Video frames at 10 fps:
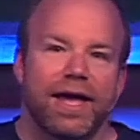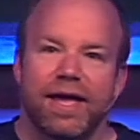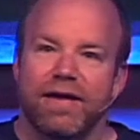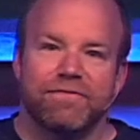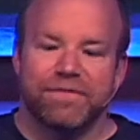
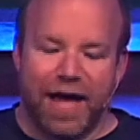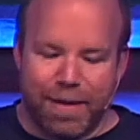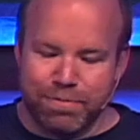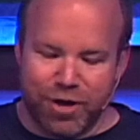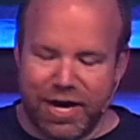if
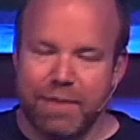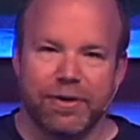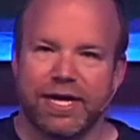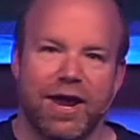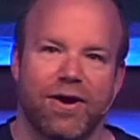I'm not able
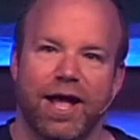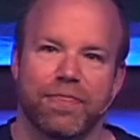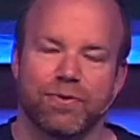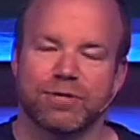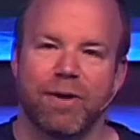to carry out
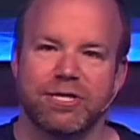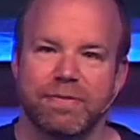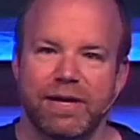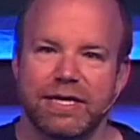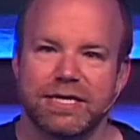the
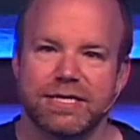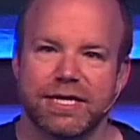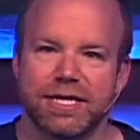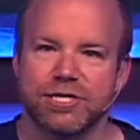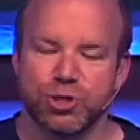responsibilities. It's a
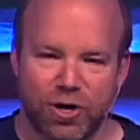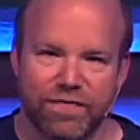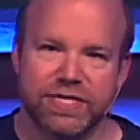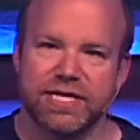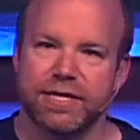
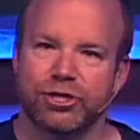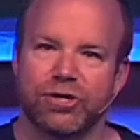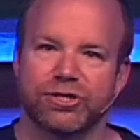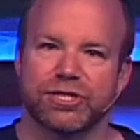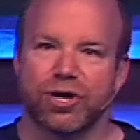disservice to the
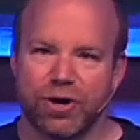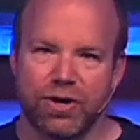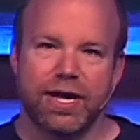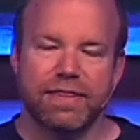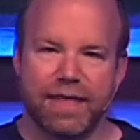church. It's
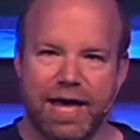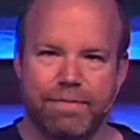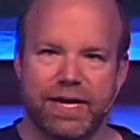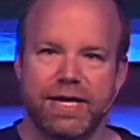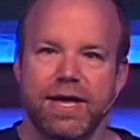hurting
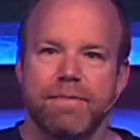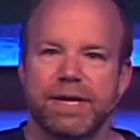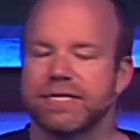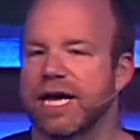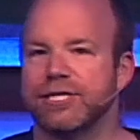them
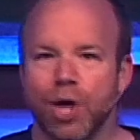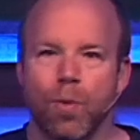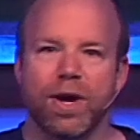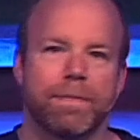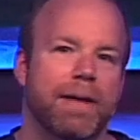because I don't
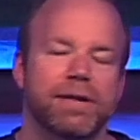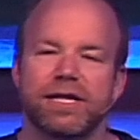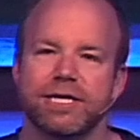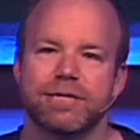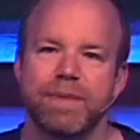want to
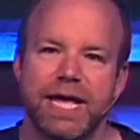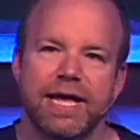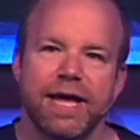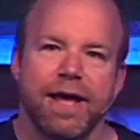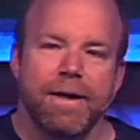publicly
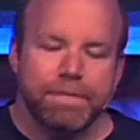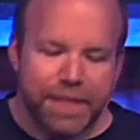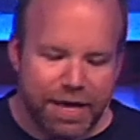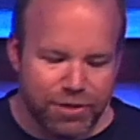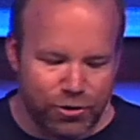speak.
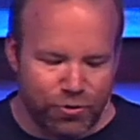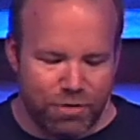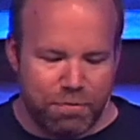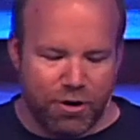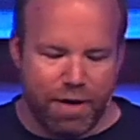And the
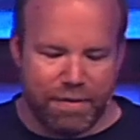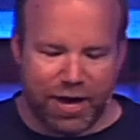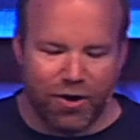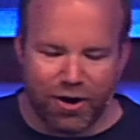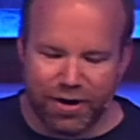Lord put on my
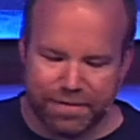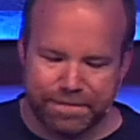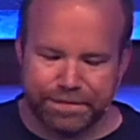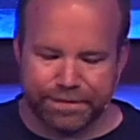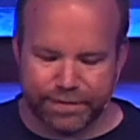heart
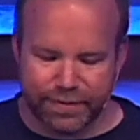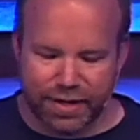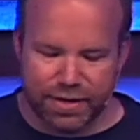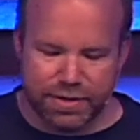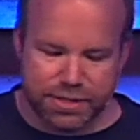
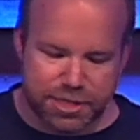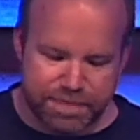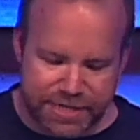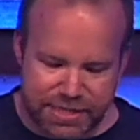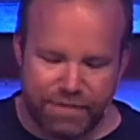
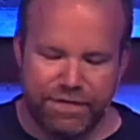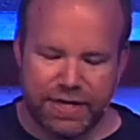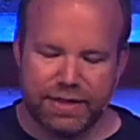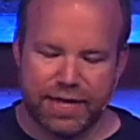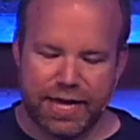
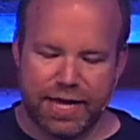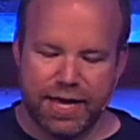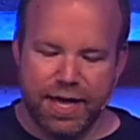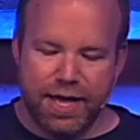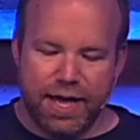specifically
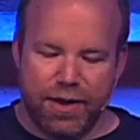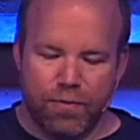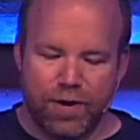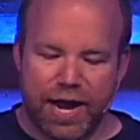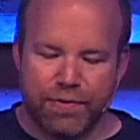
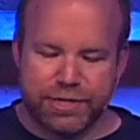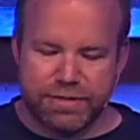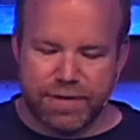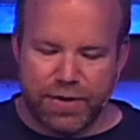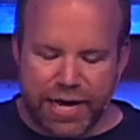when I was,
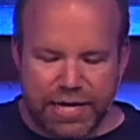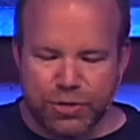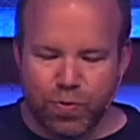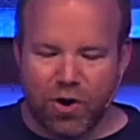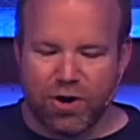you know, in
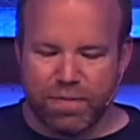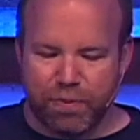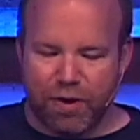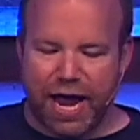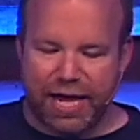his word and
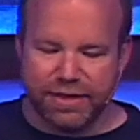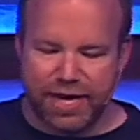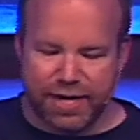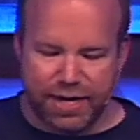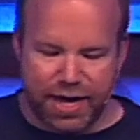praying
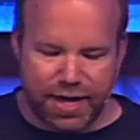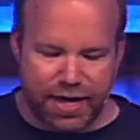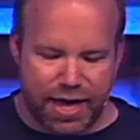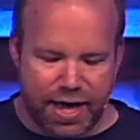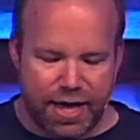that
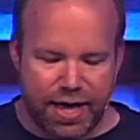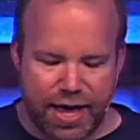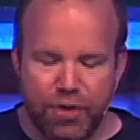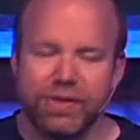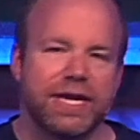
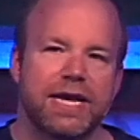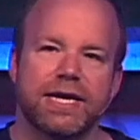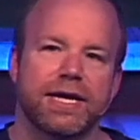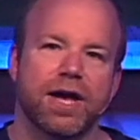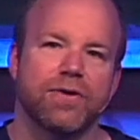I only needed
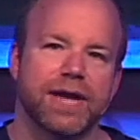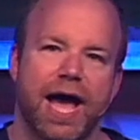to go